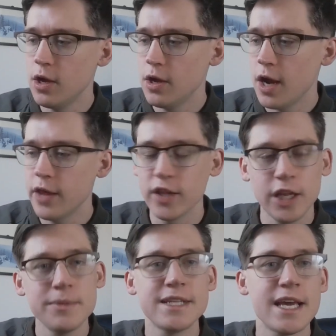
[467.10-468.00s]
and the
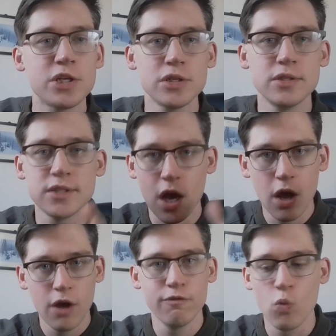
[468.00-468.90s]
limitations
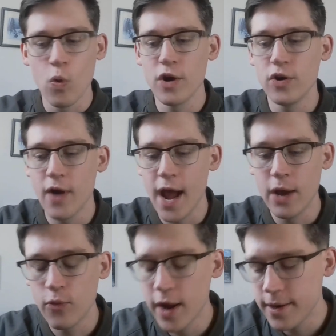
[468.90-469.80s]
of where you're at,
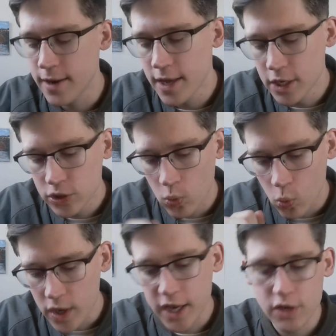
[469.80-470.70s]
right?
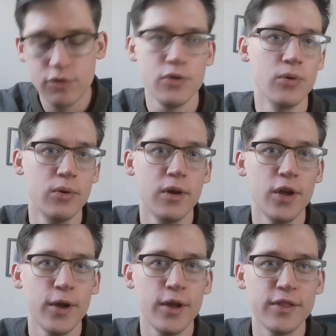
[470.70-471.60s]
What can you do?
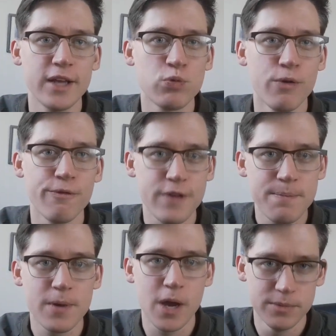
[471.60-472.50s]
That's where VEEP
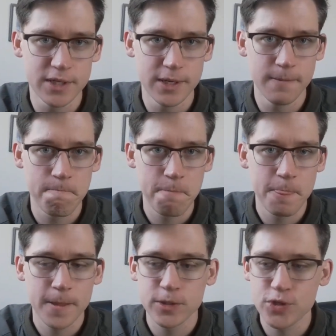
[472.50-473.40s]
comes in.
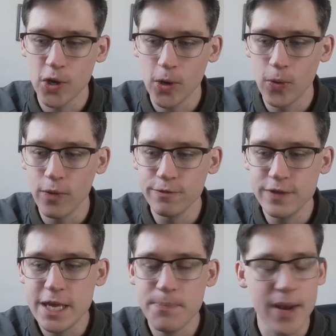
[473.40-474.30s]
So
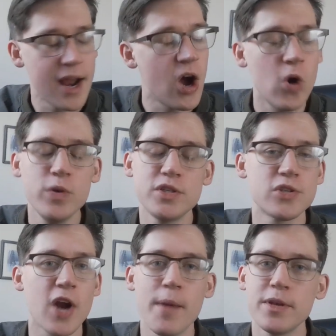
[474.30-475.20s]
VEEP, and I always
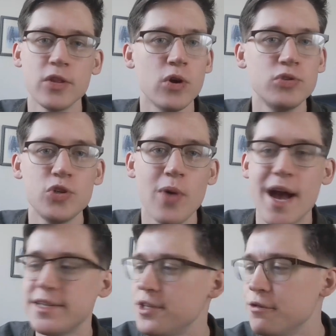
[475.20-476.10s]
describe it to those who
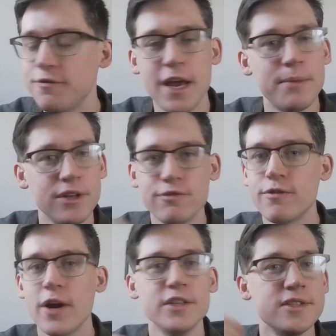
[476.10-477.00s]
ask, family,
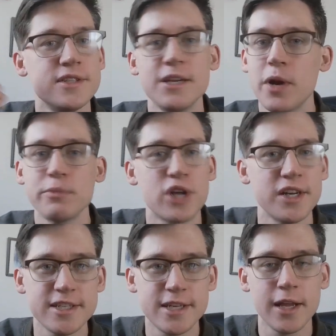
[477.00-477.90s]
friends, anyone I'm trying to
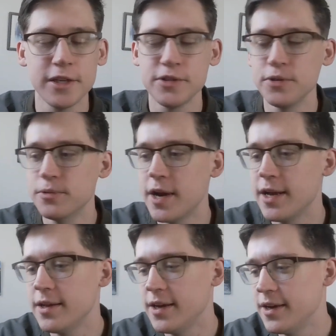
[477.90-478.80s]
sell it to, right?
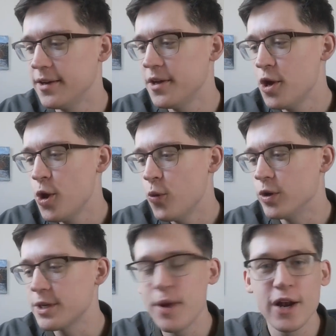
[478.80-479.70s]
Which I'm not